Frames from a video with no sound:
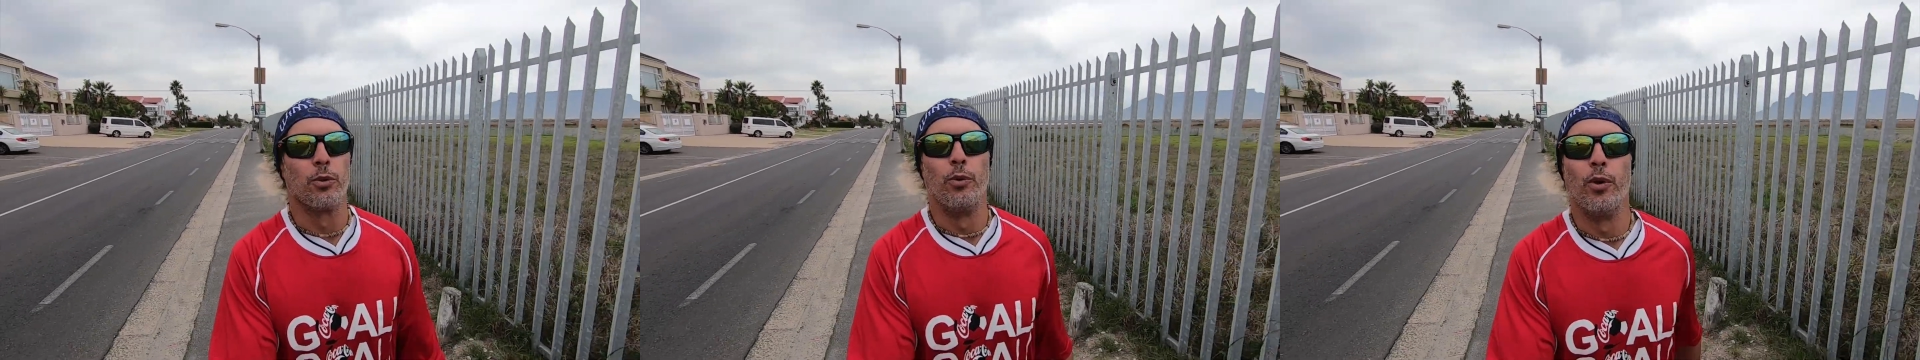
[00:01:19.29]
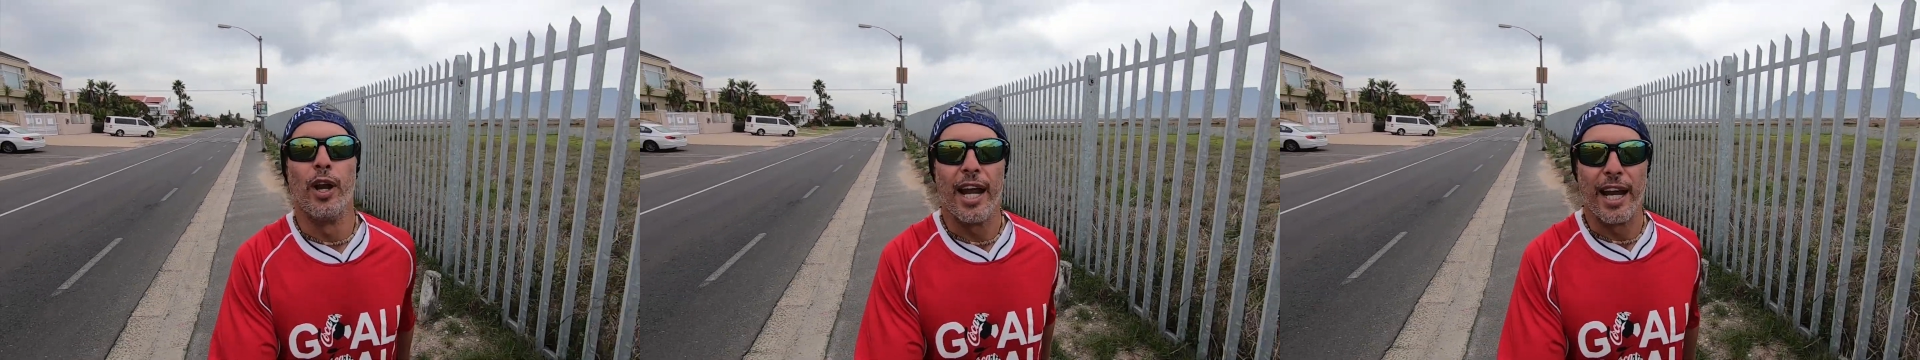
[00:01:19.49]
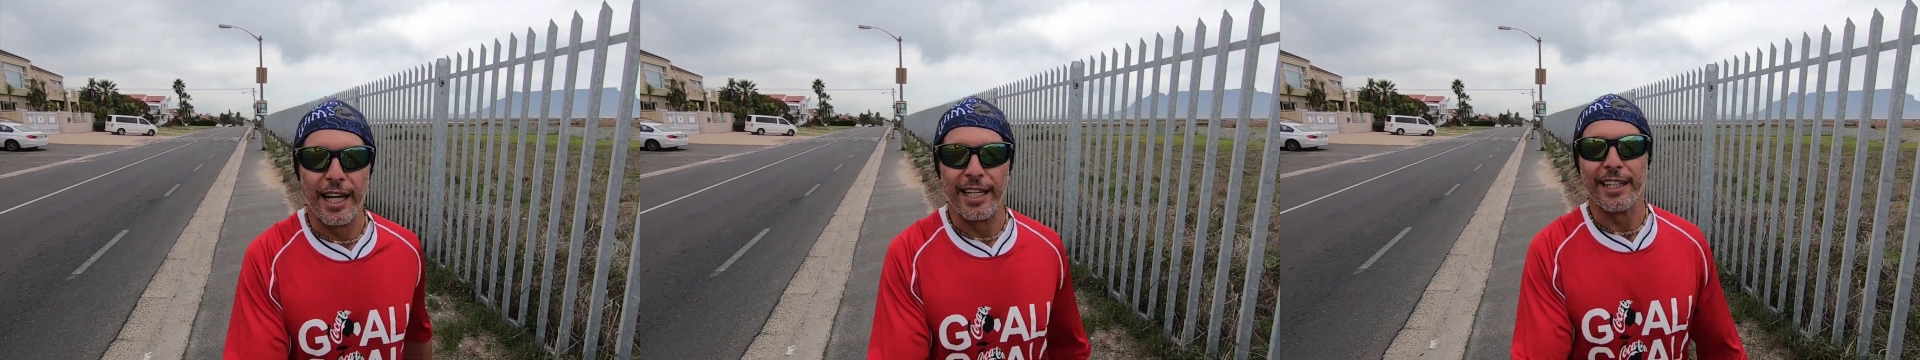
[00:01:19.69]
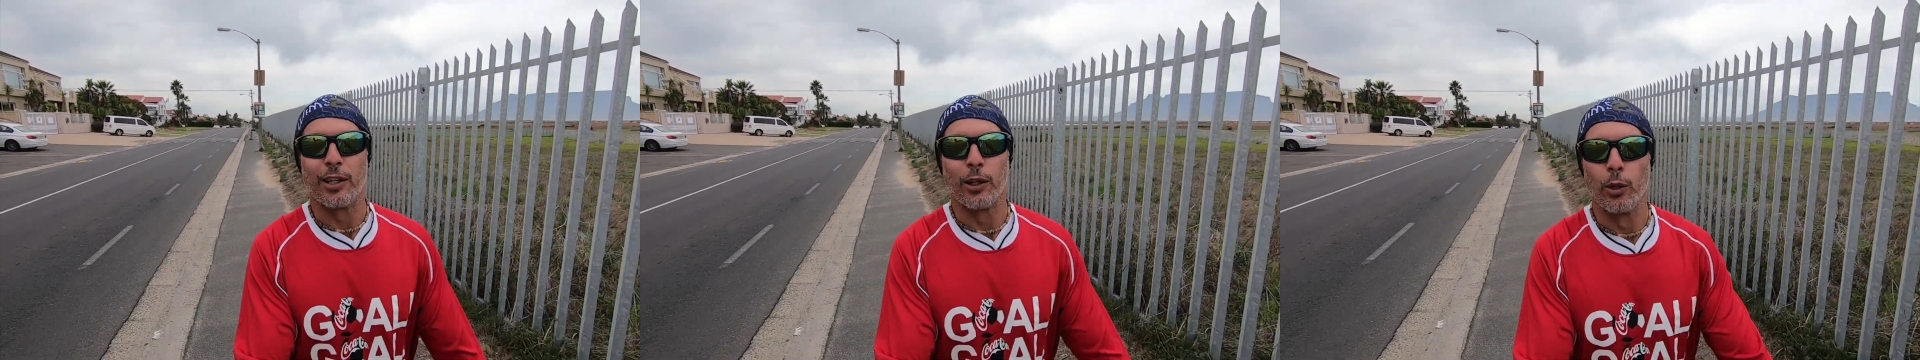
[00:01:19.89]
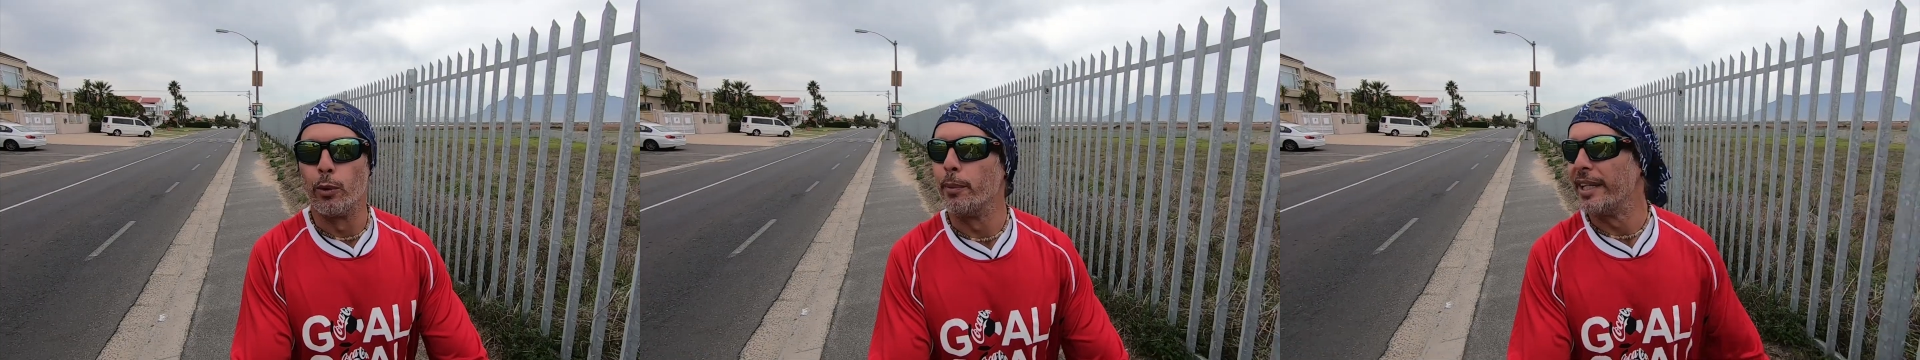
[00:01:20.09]
really
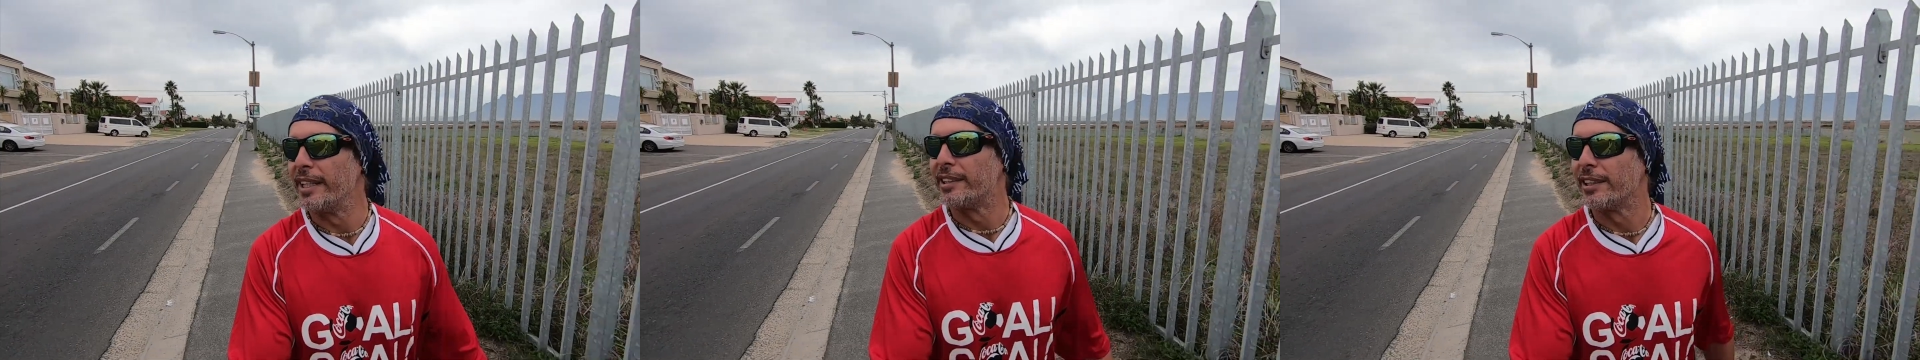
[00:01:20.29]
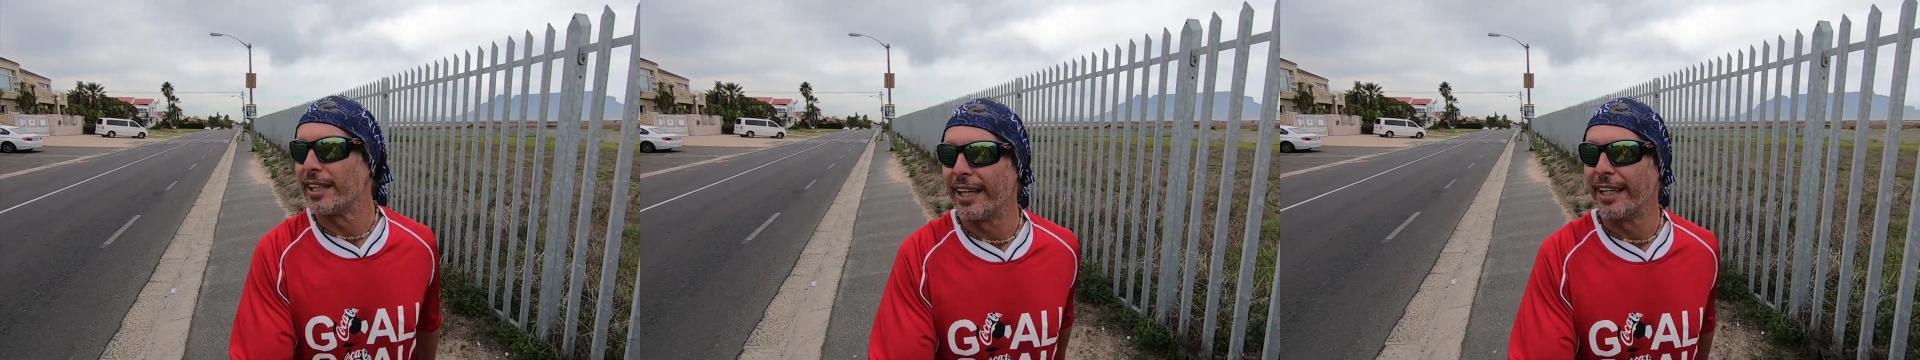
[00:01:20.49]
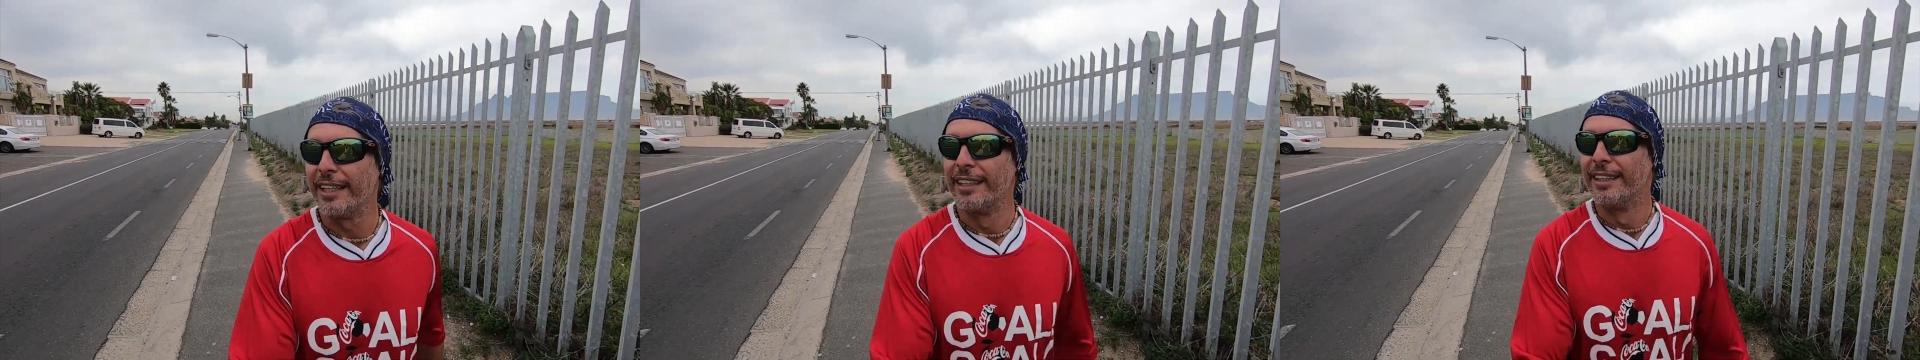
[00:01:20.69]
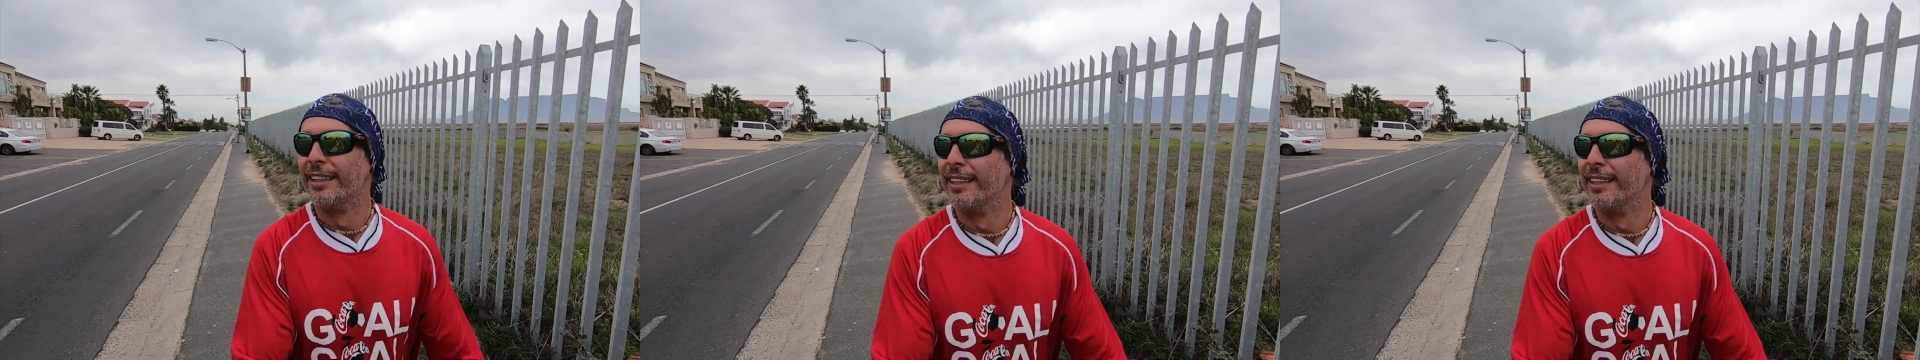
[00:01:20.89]
gloomy today.